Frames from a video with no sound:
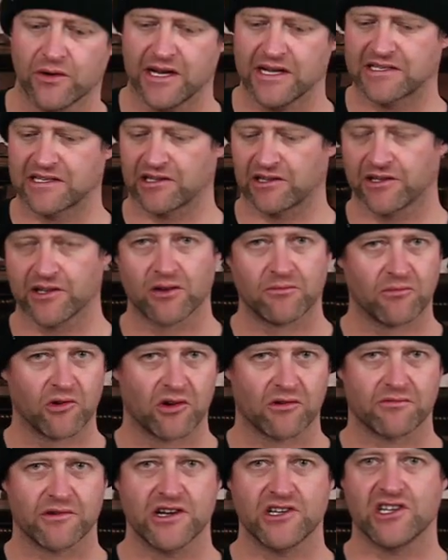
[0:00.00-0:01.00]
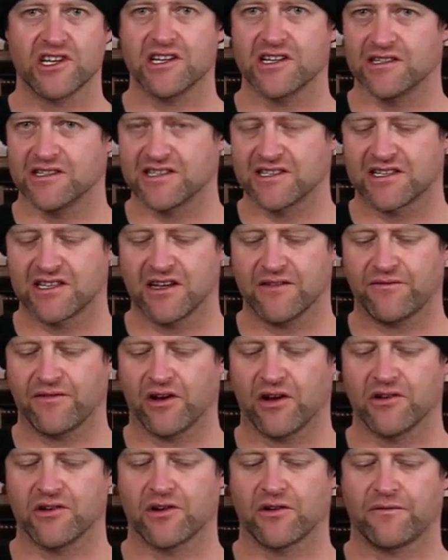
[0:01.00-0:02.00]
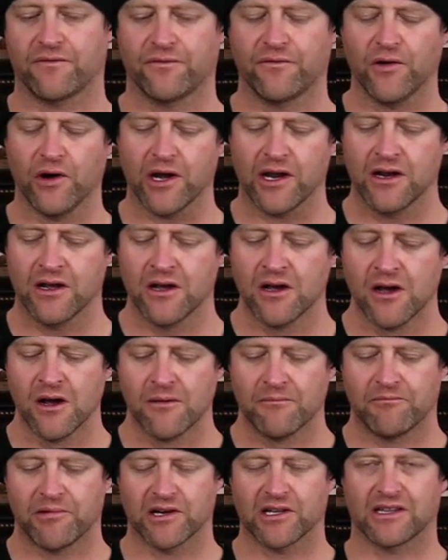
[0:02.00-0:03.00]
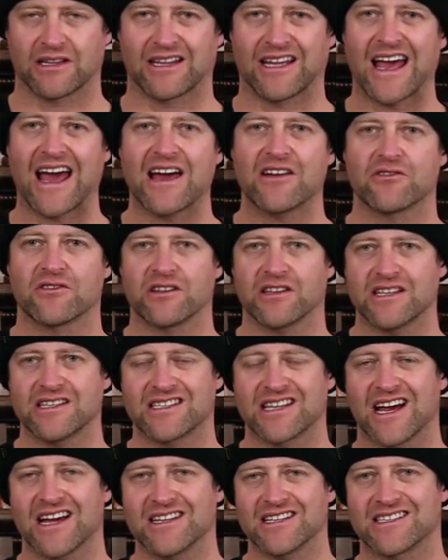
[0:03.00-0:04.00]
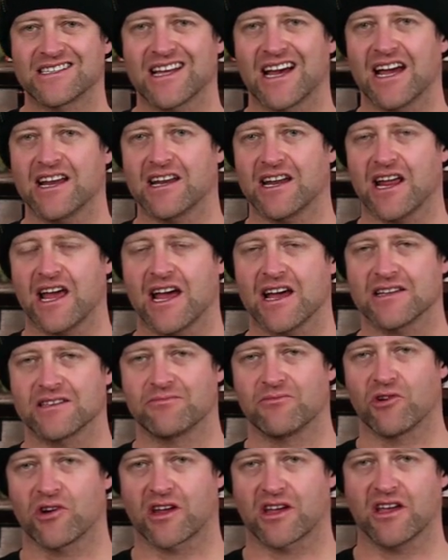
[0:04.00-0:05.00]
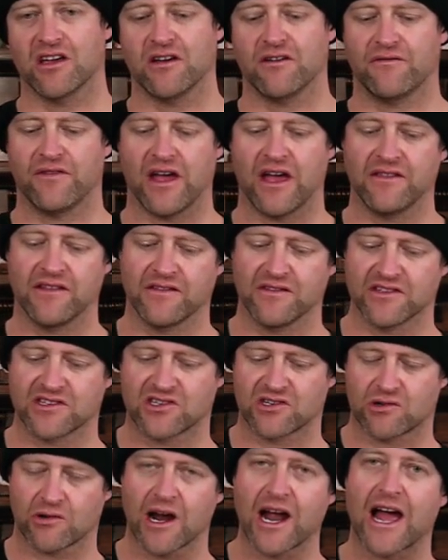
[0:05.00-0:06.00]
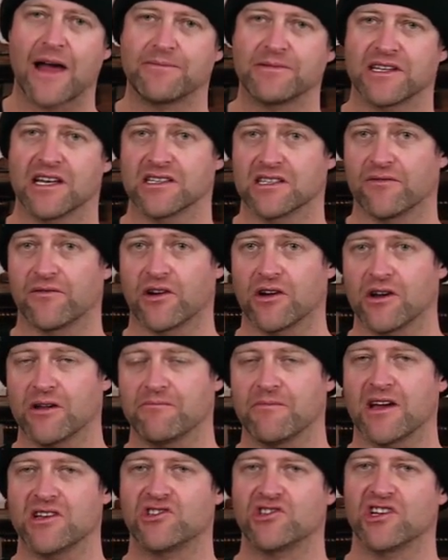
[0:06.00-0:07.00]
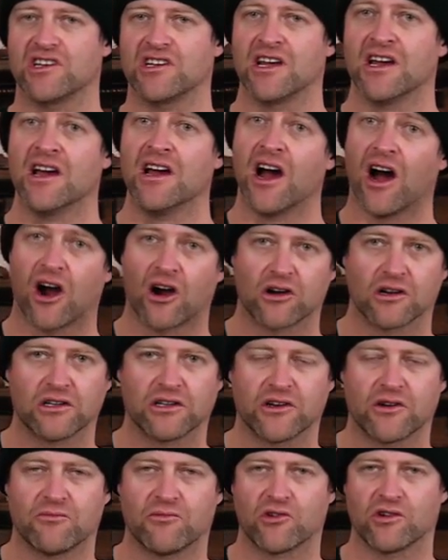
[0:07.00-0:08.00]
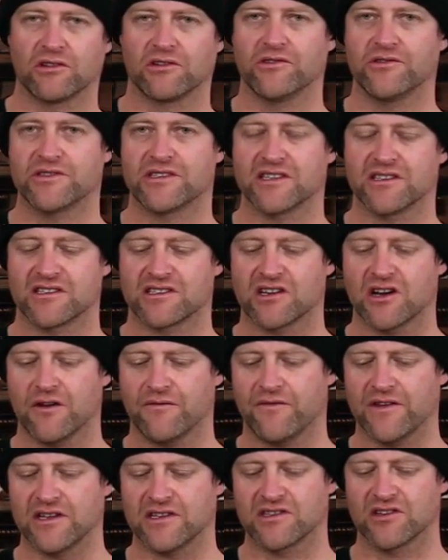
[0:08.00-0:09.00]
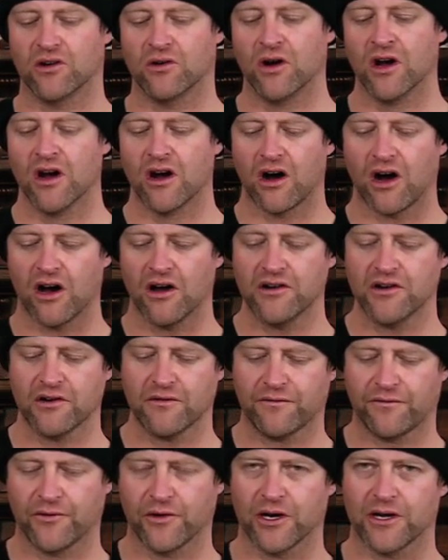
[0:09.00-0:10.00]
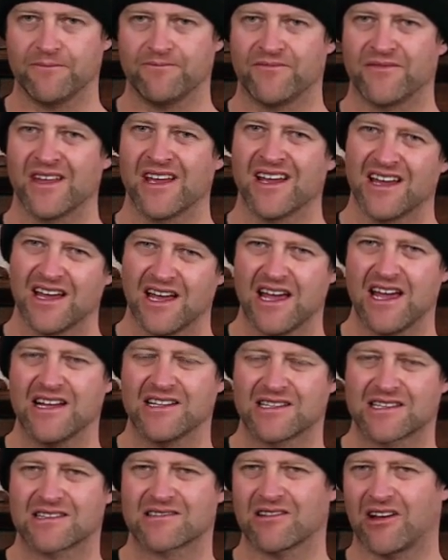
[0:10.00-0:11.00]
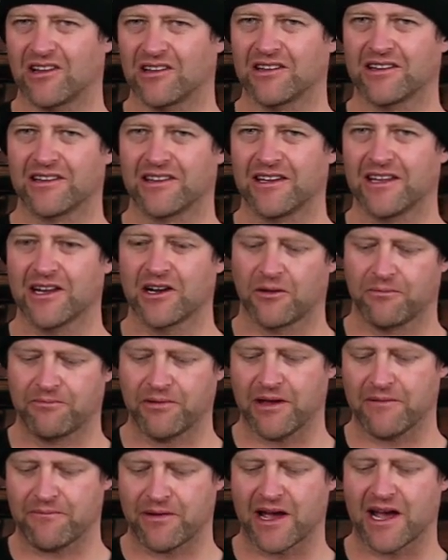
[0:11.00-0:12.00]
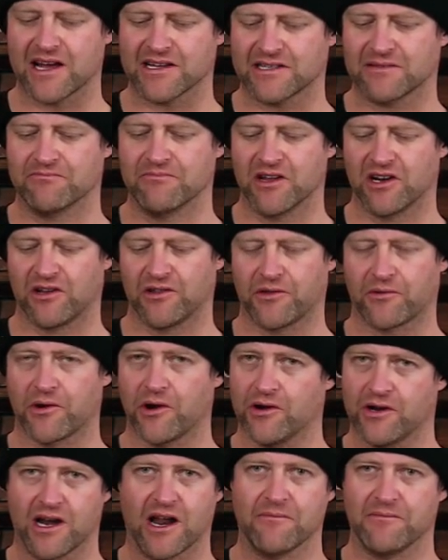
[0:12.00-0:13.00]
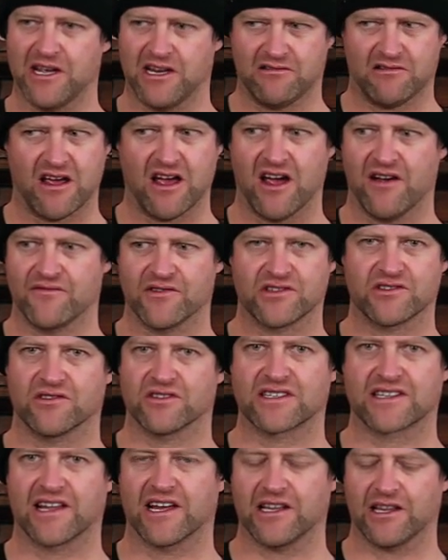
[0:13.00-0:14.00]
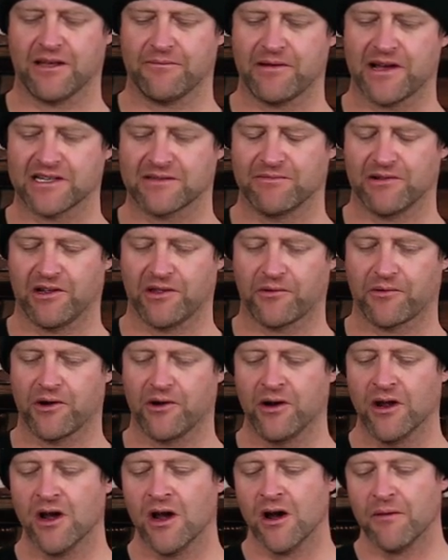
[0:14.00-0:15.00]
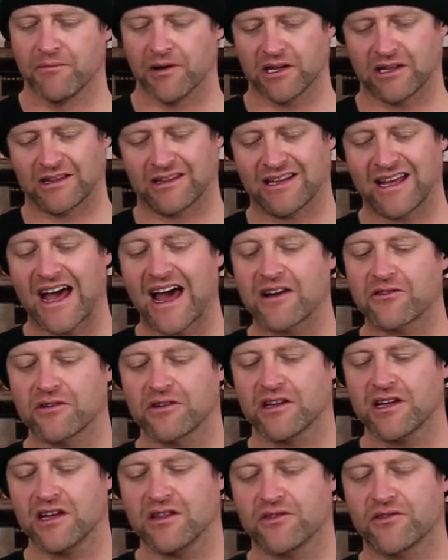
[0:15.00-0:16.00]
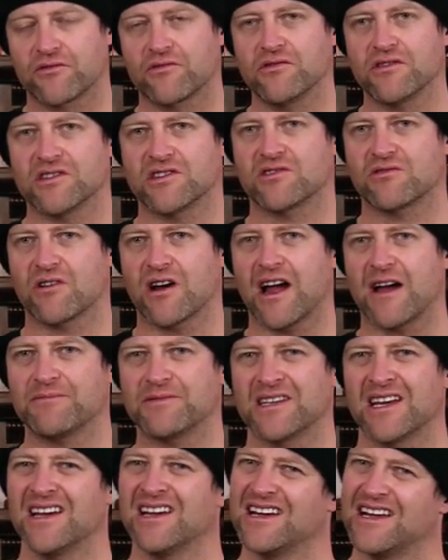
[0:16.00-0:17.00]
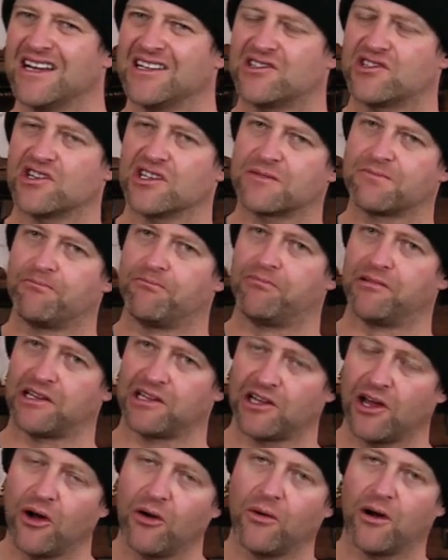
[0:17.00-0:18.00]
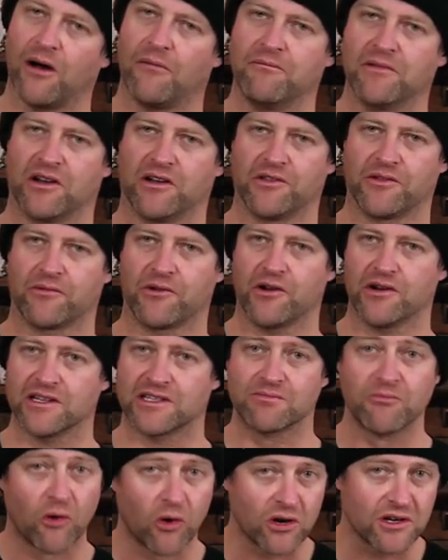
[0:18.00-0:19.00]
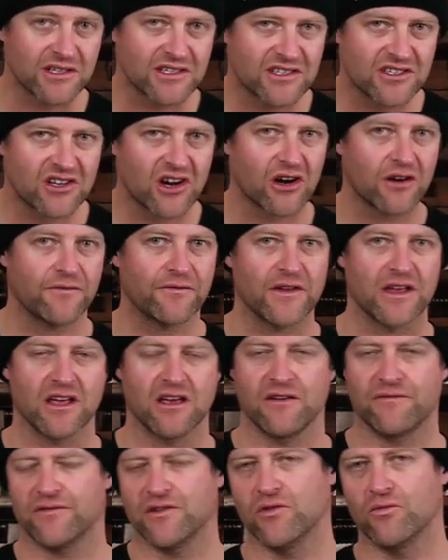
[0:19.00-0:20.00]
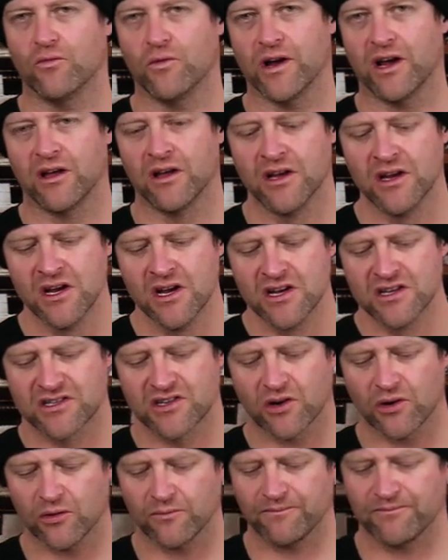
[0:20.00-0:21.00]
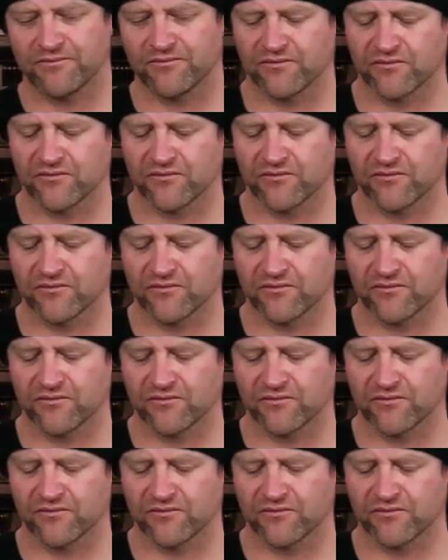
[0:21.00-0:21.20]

it's a little more rigid and stiff underfoot, but laterally side to side it has more give and then the straps as I've already mentioned are a little more loose and surfy so underfoot it's a little bit past middle of the road and I mean ever so slightly past middle of the road but laterally and through the straps it's just below a middle of the road it's more surfy if you will so